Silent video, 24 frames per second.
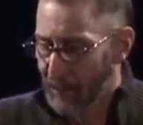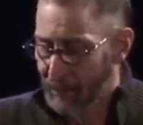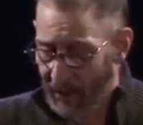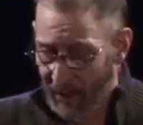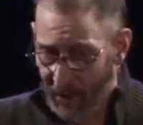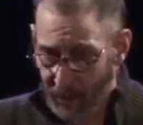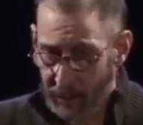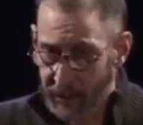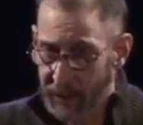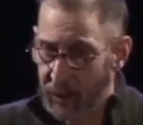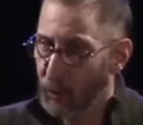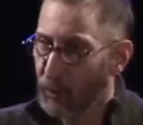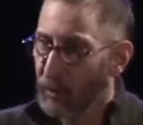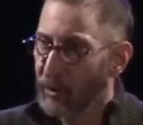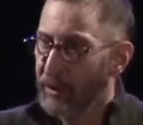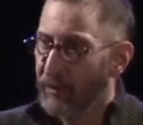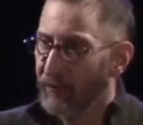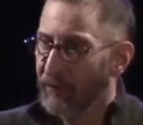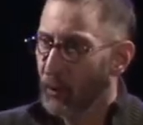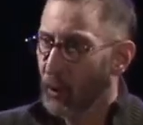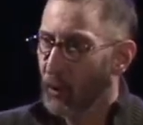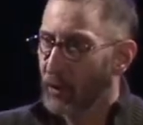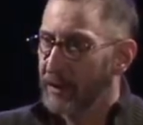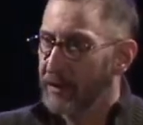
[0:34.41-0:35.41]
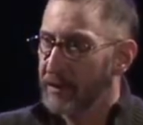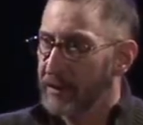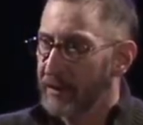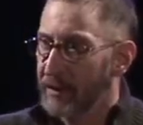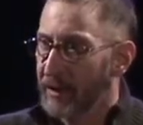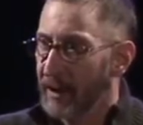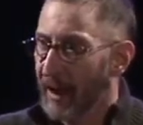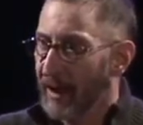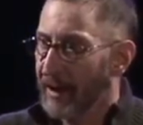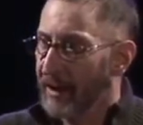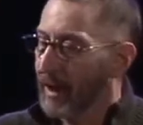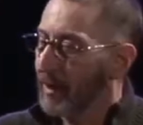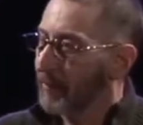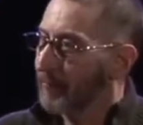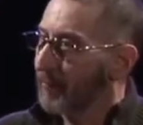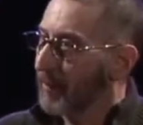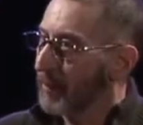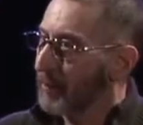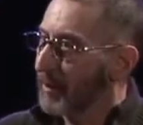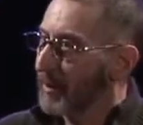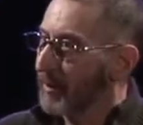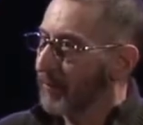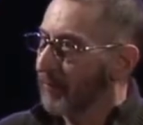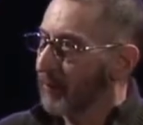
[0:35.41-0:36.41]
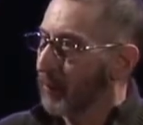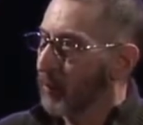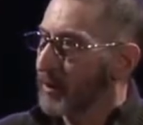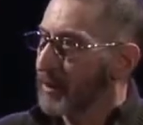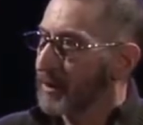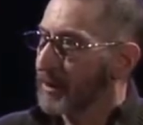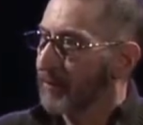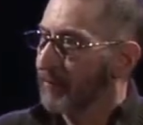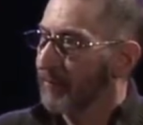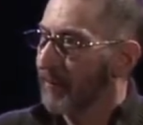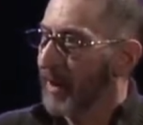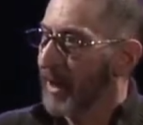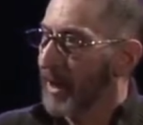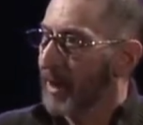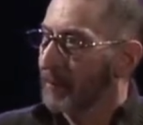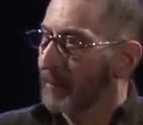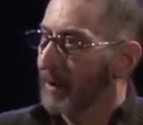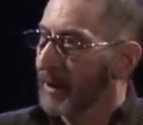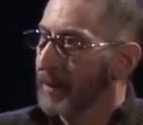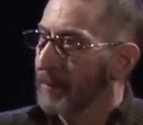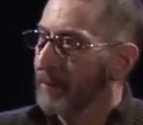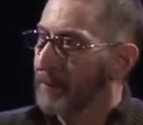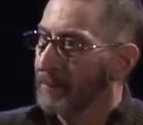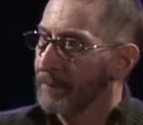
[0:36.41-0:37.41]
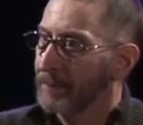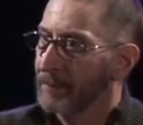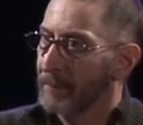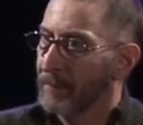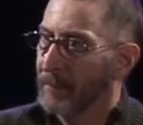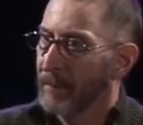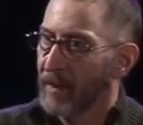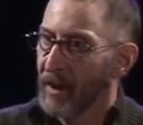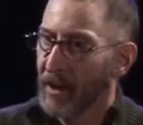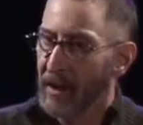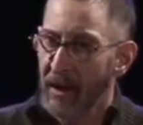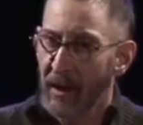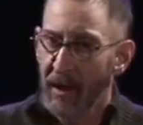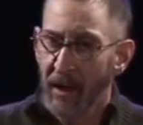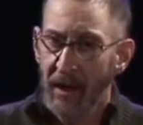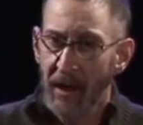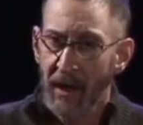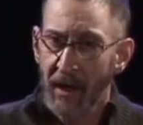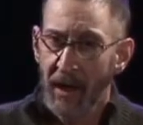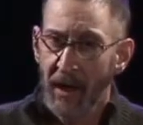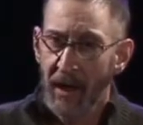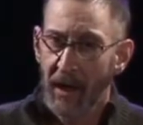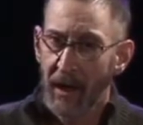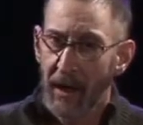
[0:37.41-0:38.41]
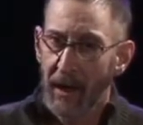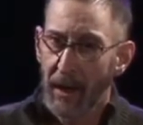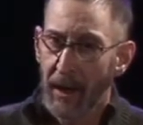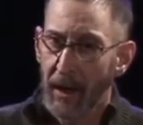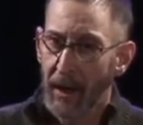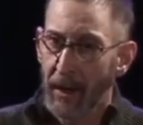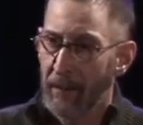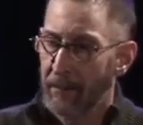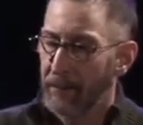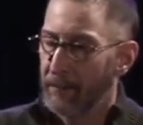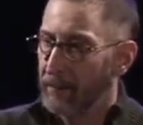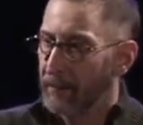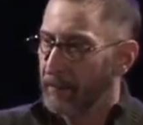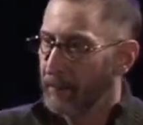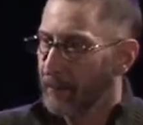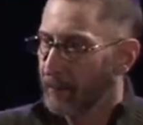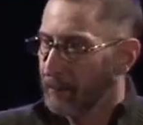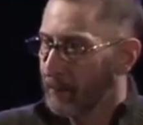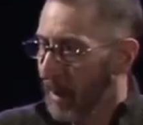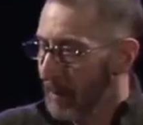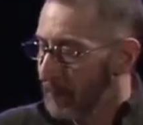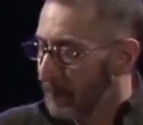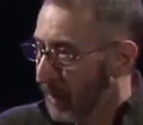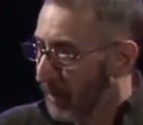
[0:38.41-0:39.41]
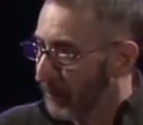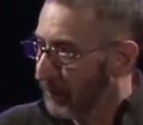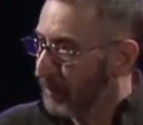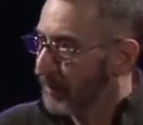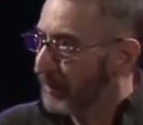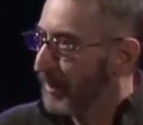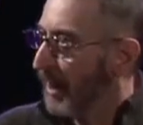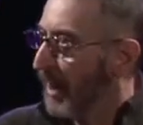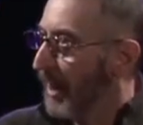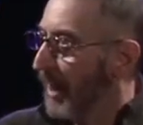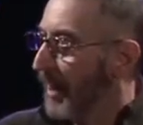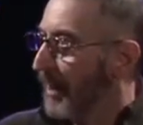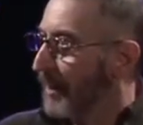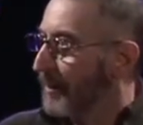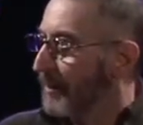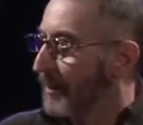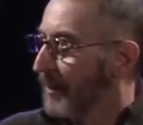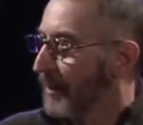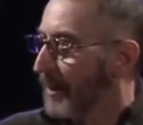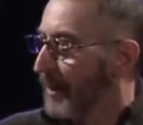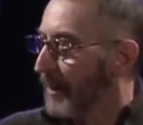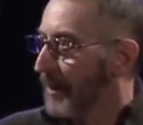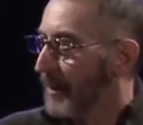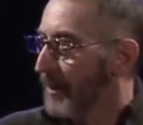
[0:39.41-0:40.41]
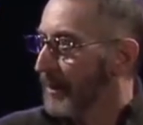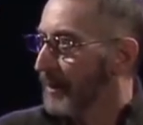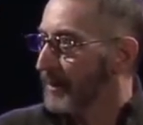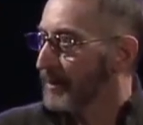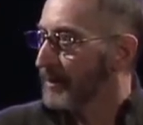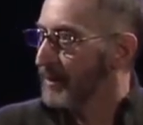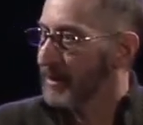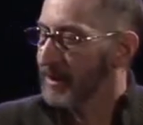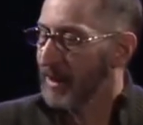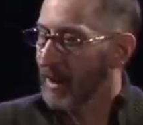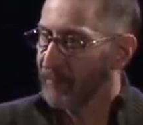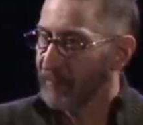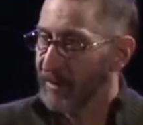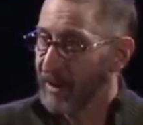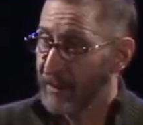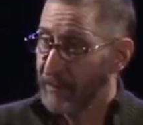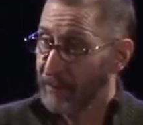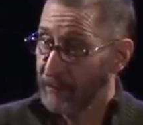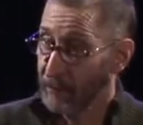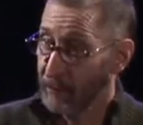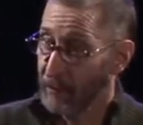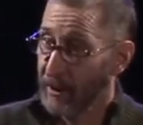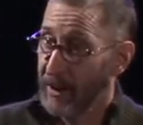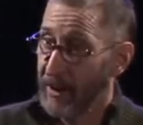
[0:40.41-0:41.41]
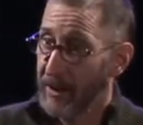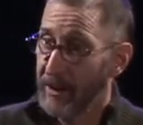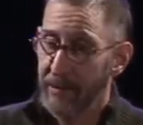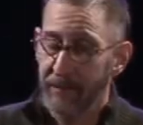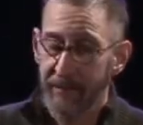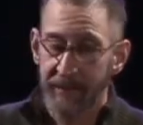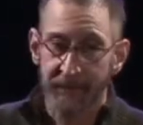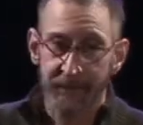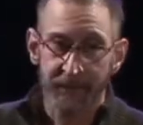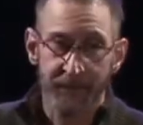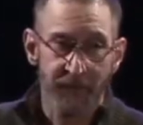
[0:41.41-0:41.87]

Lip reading: parents were divorced. I came from a divorced family. My mother died in '73,